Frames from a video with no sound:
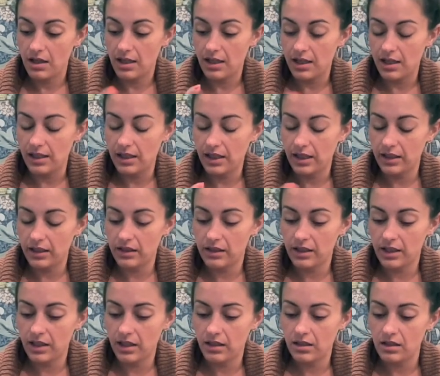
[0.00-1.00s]
I like
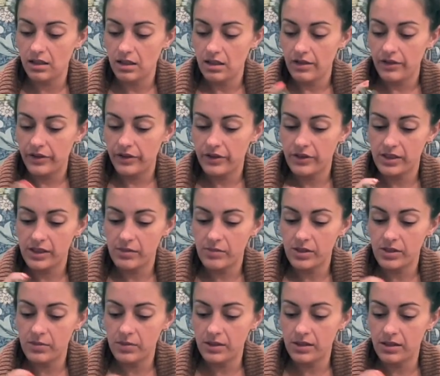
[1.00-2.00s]
that. There seems to
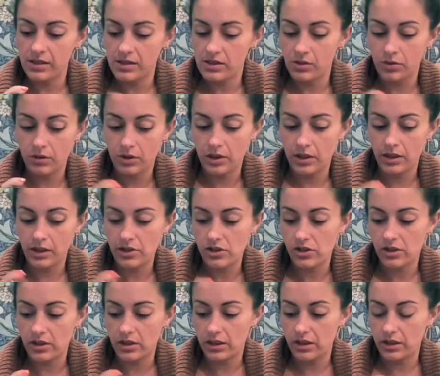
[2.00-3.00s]
be a soul
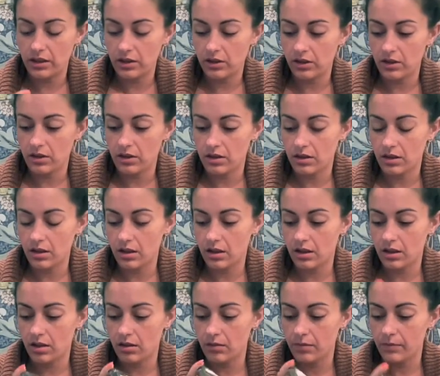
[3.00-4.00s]
connection here
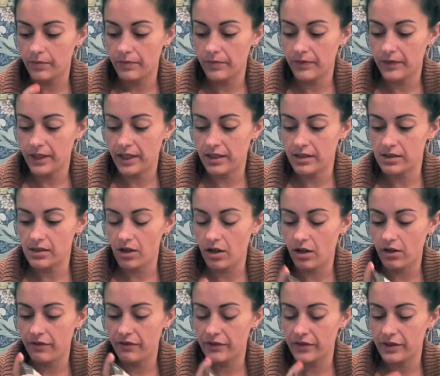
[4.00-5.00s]
that is
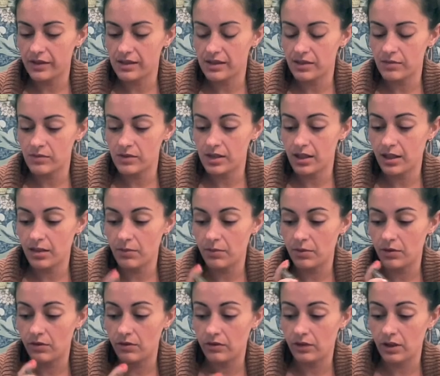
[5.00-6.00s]
offering some type
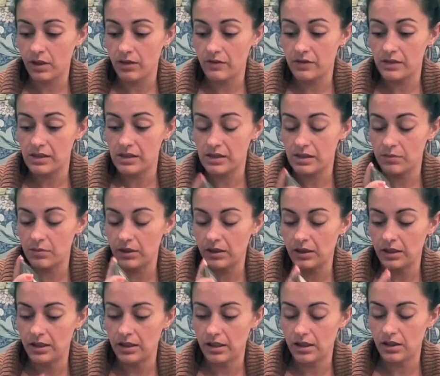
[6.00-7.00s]
of love and
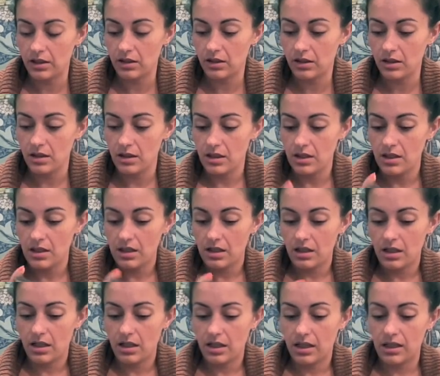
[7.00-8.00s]
stability here.
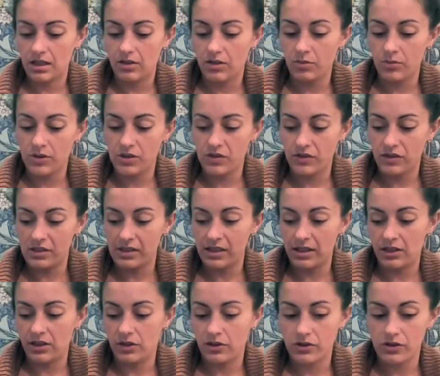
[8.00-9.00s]
It almost feels
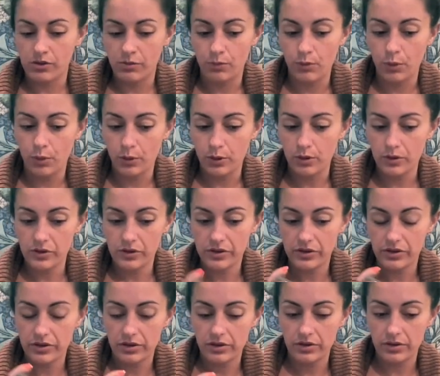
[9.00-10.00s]
like your
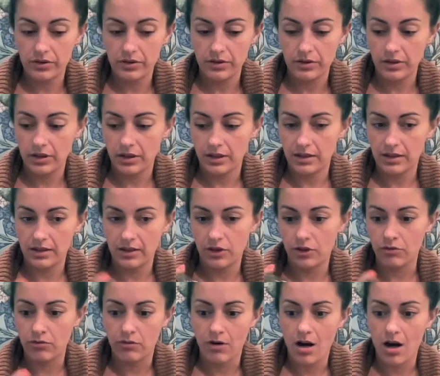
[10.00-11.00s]
support, your
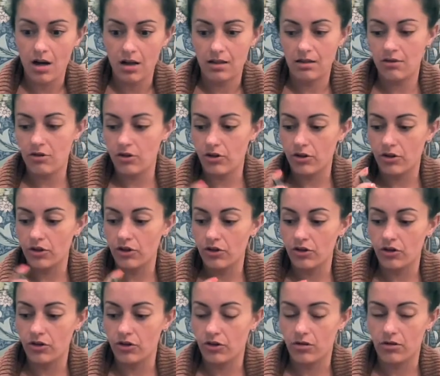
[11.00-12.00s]
rock or
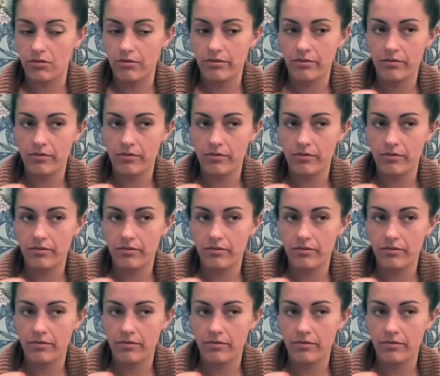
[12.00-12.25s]
your